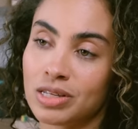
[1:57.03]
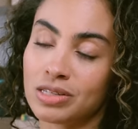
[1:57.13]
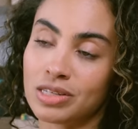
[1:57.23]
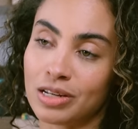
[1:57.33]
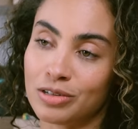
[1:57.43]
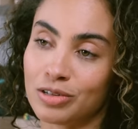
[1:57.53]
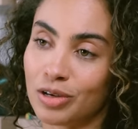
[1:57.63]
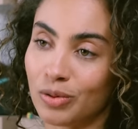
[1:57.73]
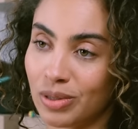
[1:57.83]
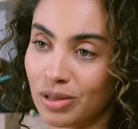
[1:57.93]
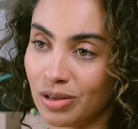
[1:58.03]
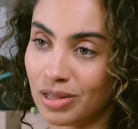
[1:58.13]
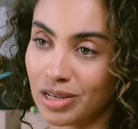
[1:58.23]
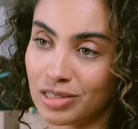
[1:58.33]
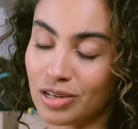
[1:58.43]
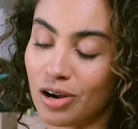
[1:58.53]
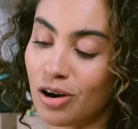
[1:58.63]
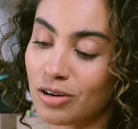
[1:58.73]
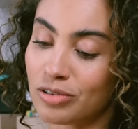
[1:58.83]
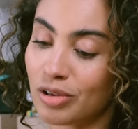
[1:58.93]
they decided to go with on this
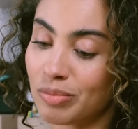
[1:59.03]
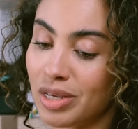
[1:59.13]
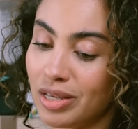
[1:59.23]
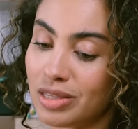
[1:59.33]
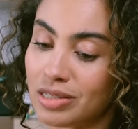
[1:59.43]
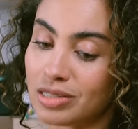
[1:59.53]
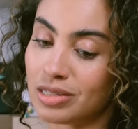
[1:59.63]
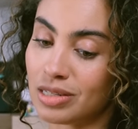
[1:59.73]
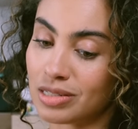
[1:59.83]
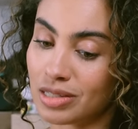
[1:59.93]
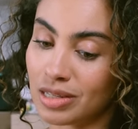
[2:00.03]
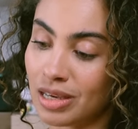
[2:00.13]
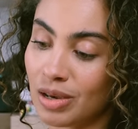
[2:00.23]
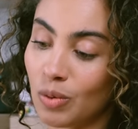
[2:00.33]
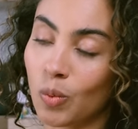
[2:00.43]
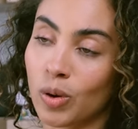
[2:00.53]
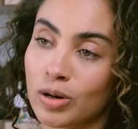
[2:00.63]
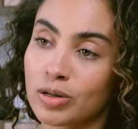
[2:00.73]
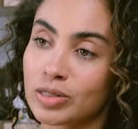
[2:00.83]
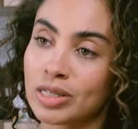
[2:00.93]
are something that seasonally
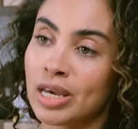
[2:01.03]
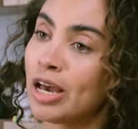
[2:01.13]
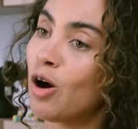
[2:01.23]
works